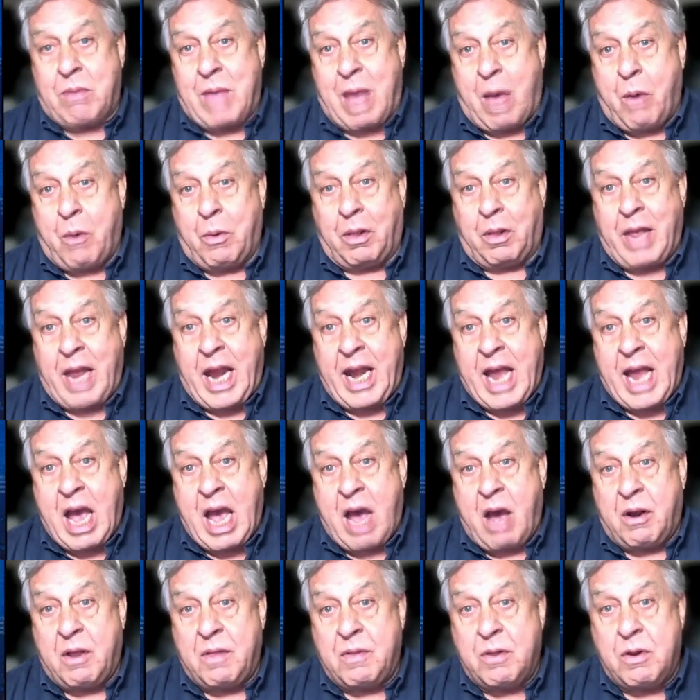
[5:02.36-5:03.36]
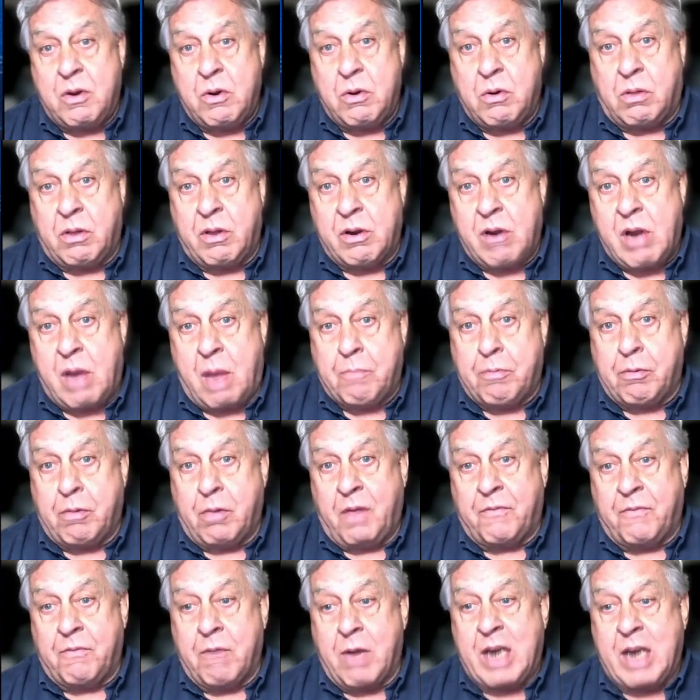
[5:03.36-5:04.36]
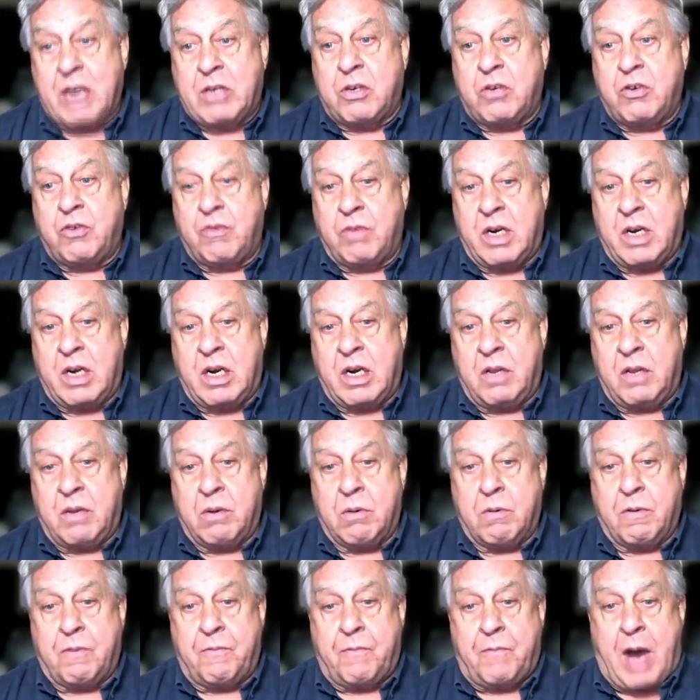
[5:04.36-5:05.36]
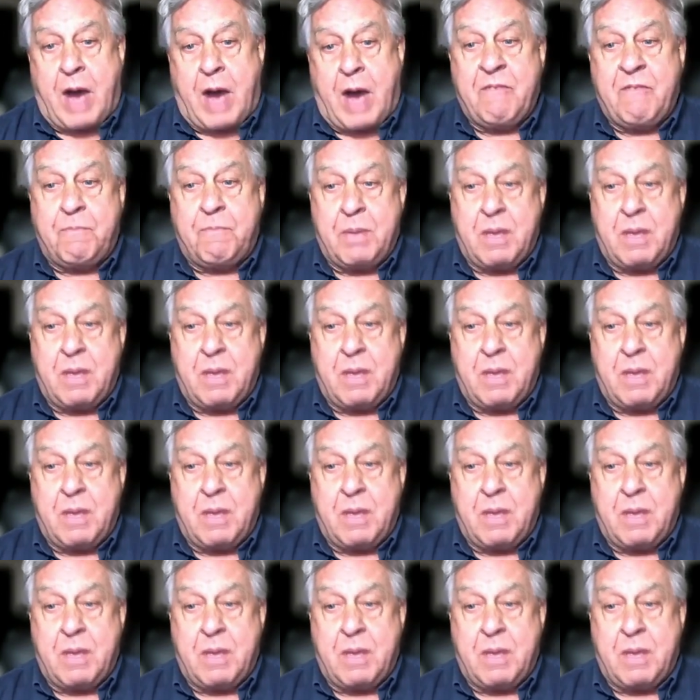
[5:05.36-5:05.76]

how it laid out in the Nuclear Non-Proliferation Treaty. There were 5